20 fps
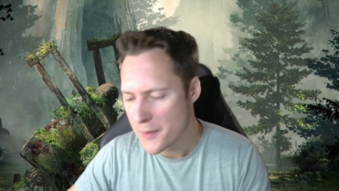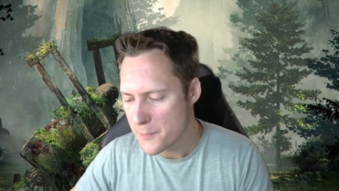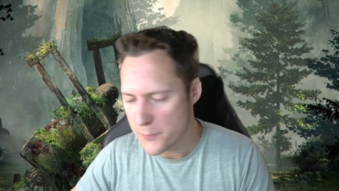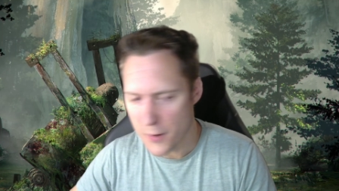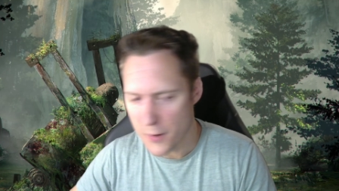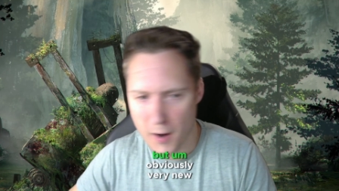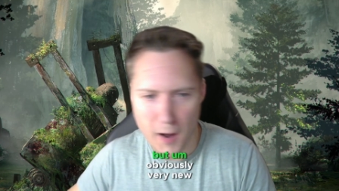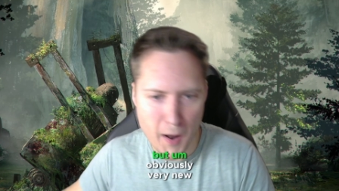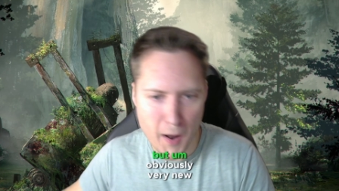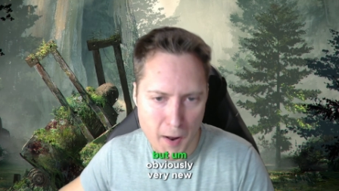
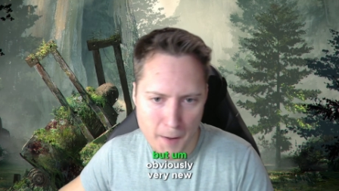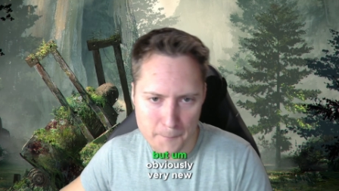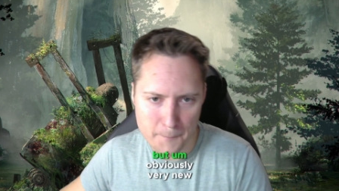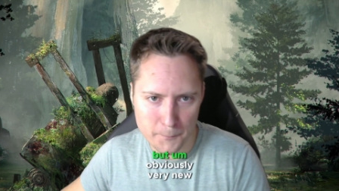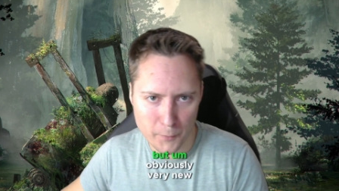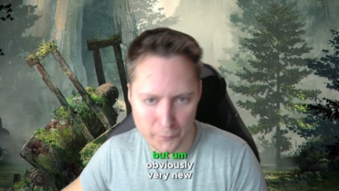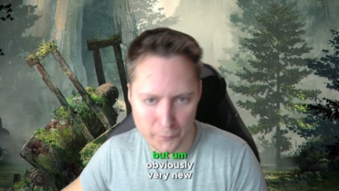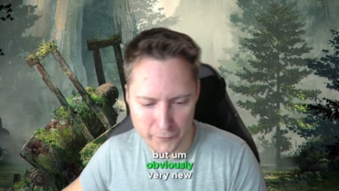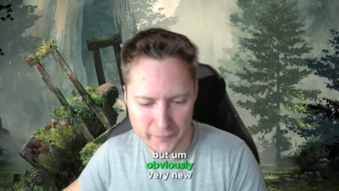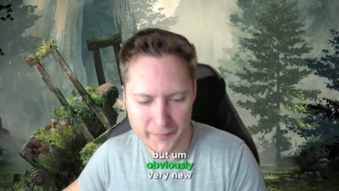But
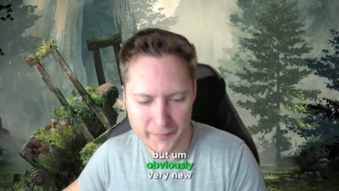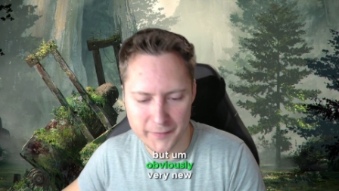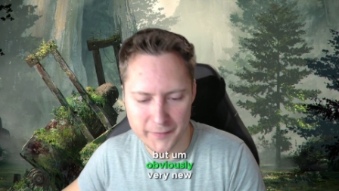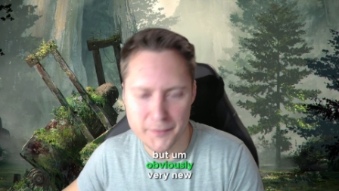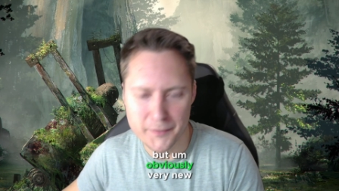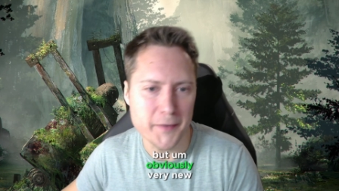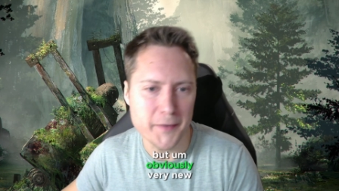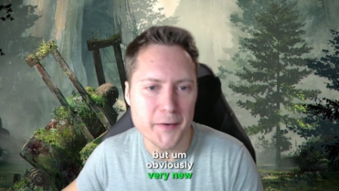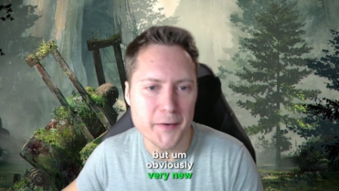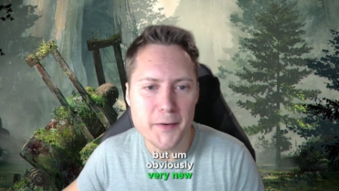obviously
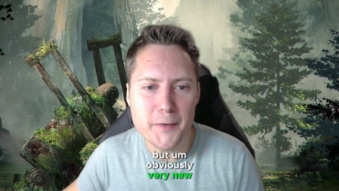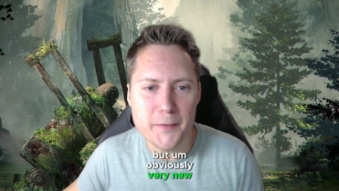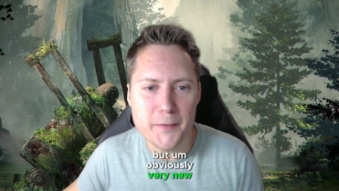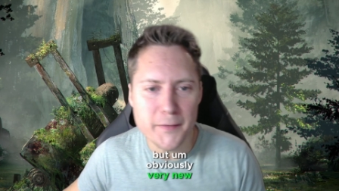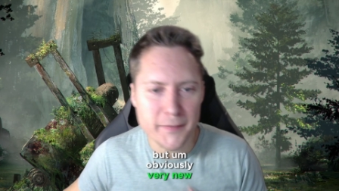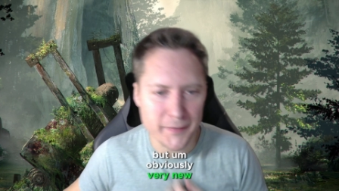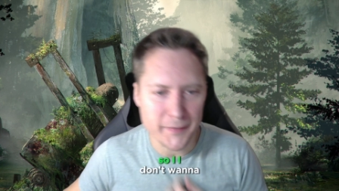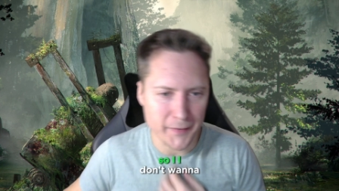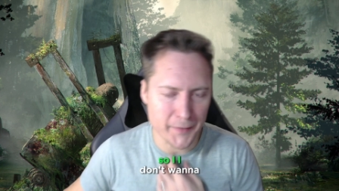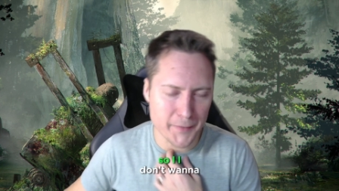very new,
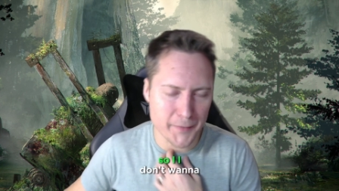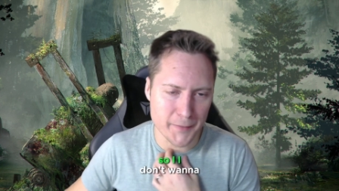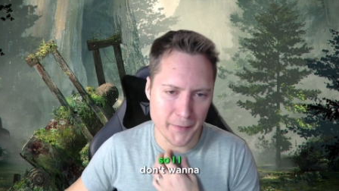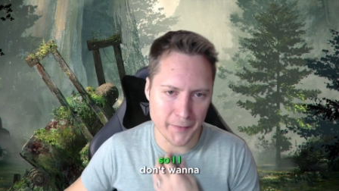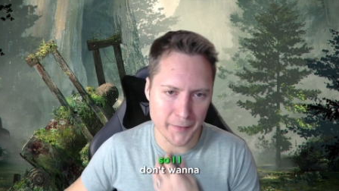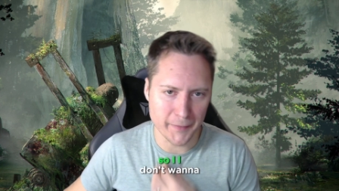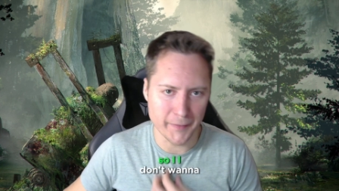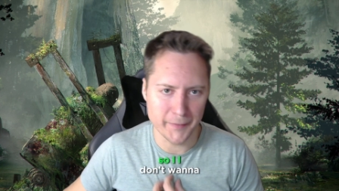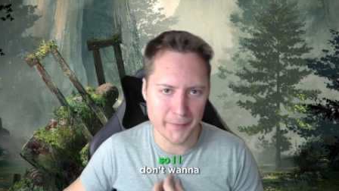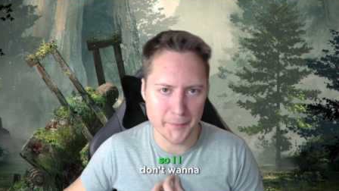so
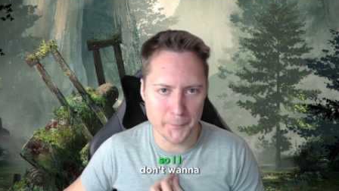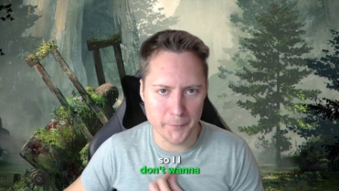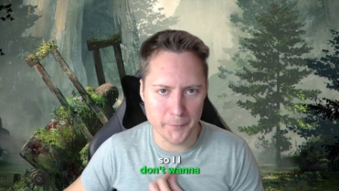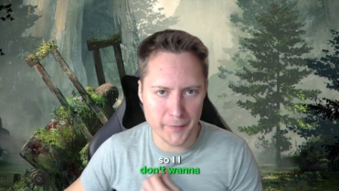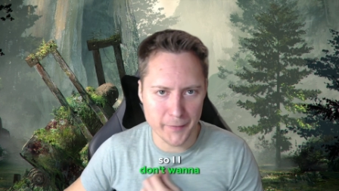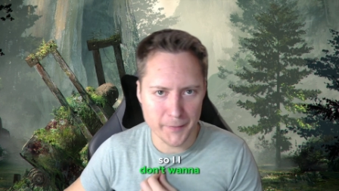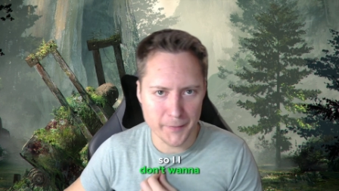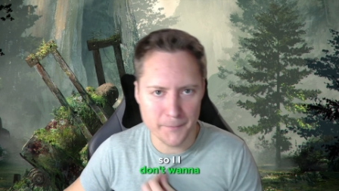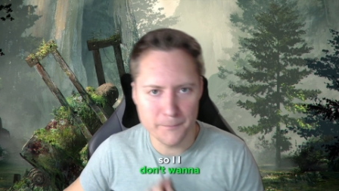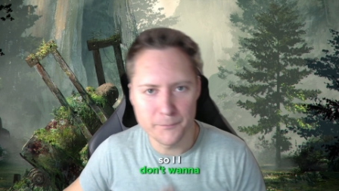I
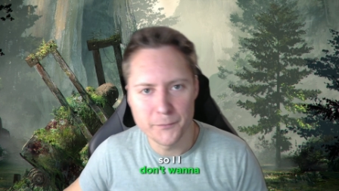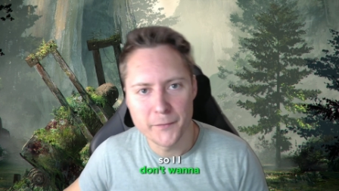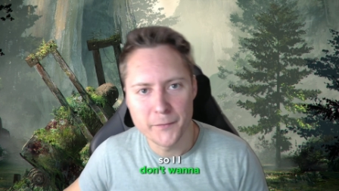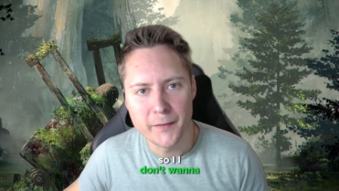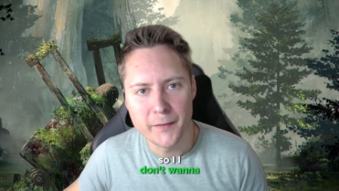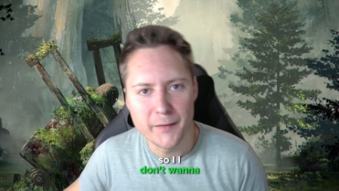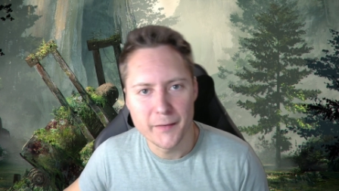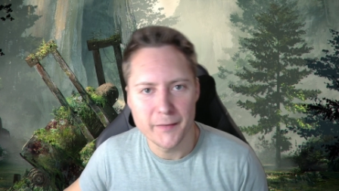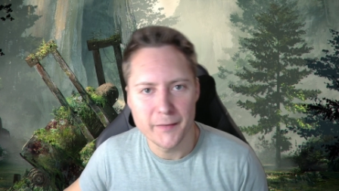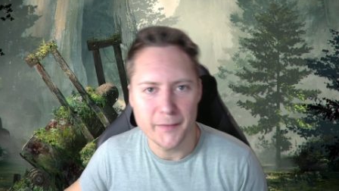
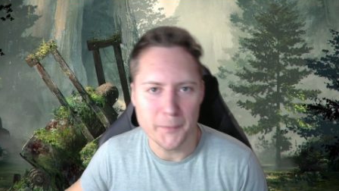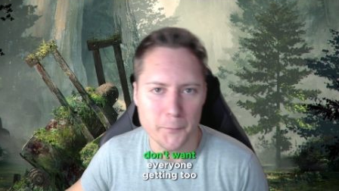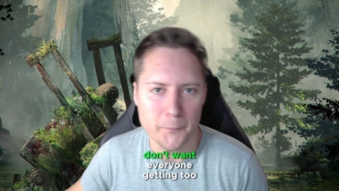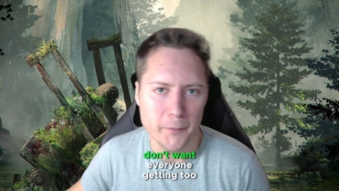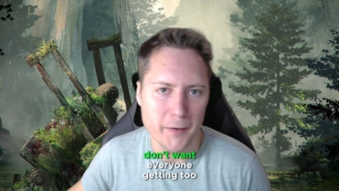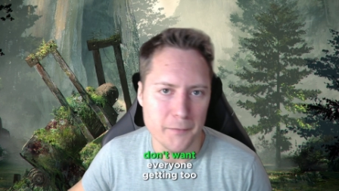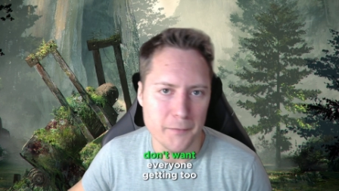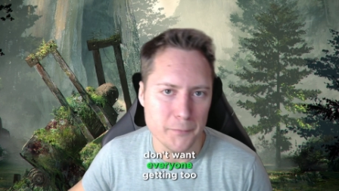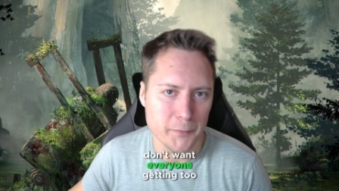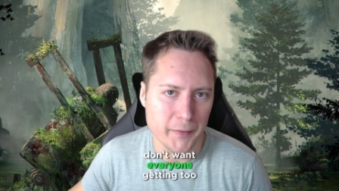don't
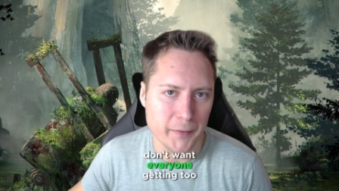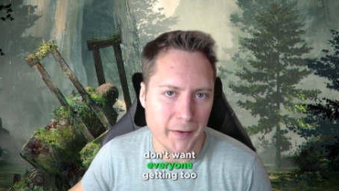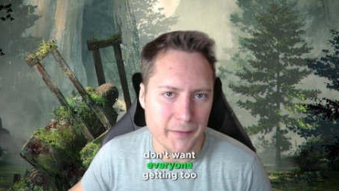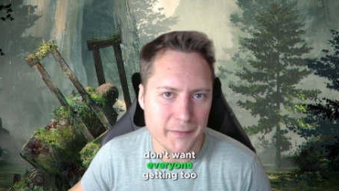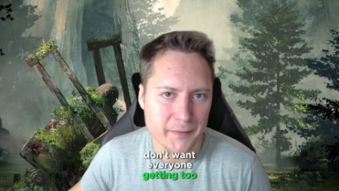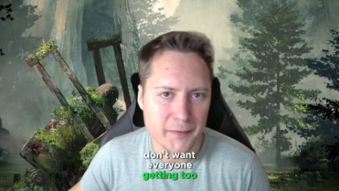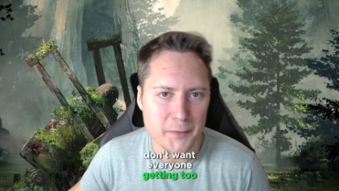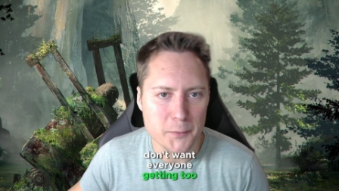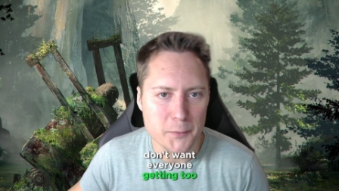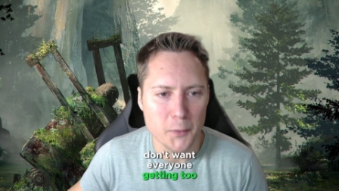want everyone
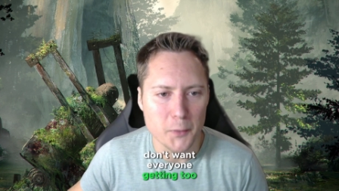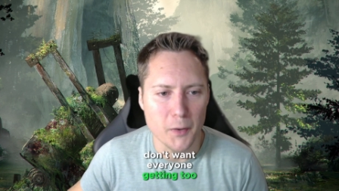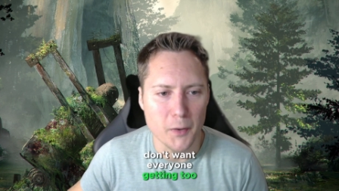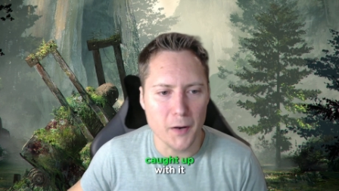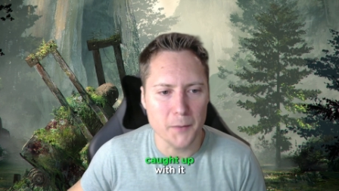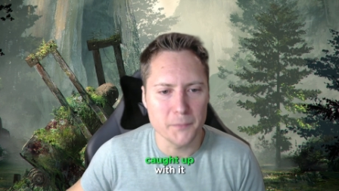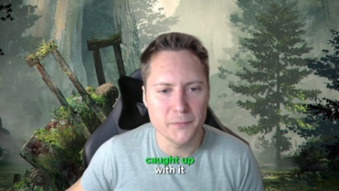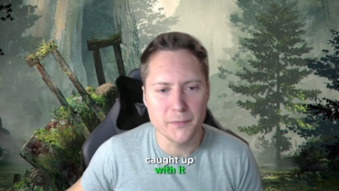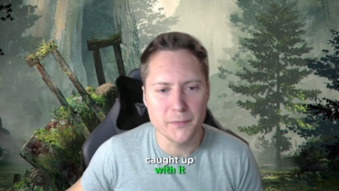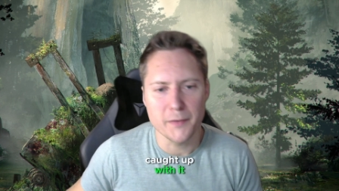getting too caught
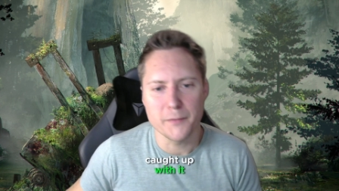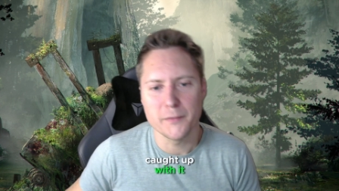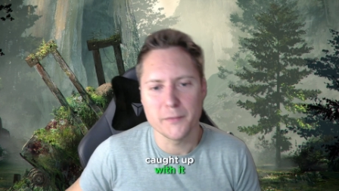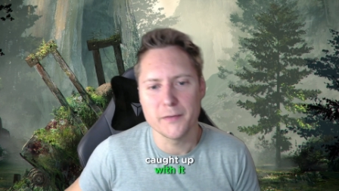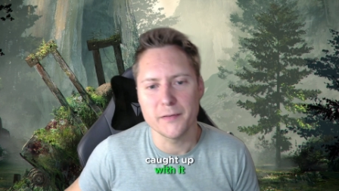up with it